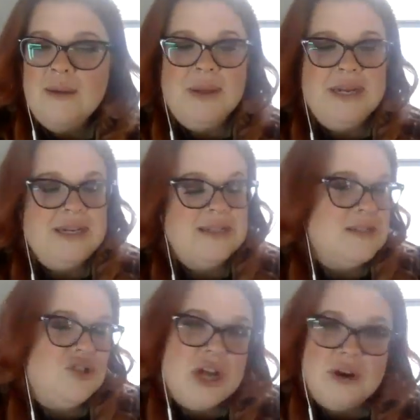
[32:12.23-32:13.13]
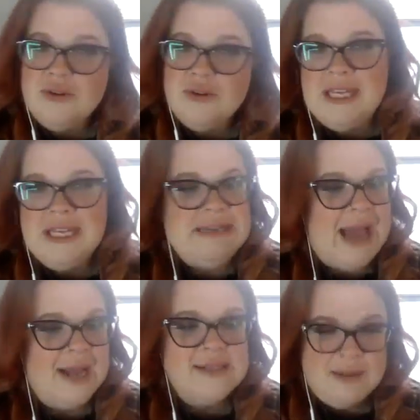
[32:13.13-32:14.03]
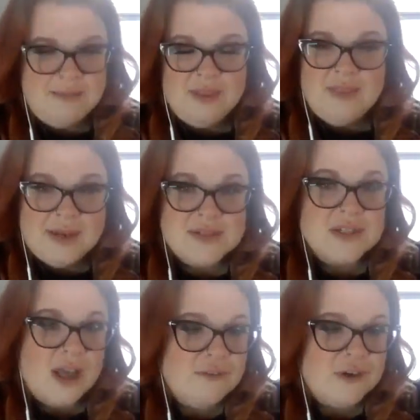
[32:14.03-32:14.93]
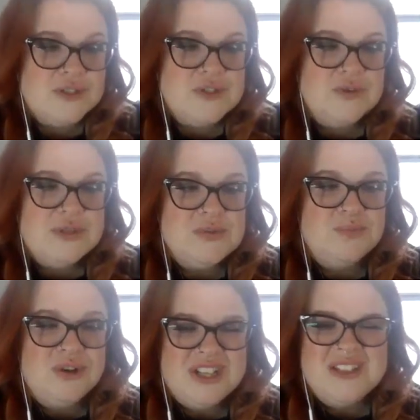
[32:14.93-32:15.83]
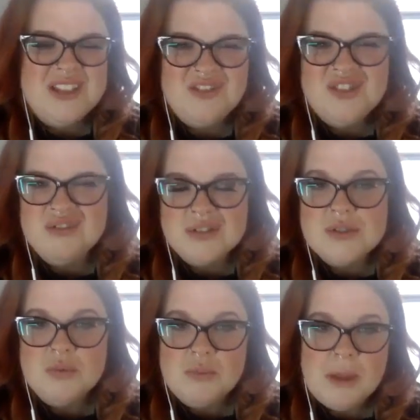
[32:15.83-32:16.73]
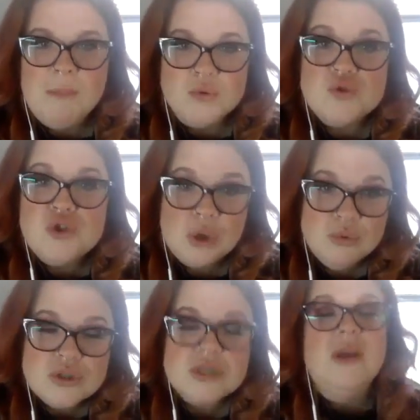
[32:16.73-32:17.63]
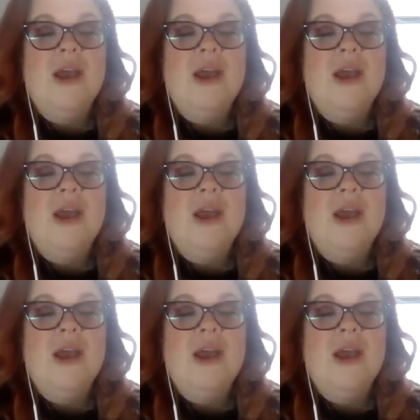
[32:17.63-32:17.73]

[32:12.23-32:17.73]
but it is generally not something that is covered, so it's pretty safe to assume that most don't.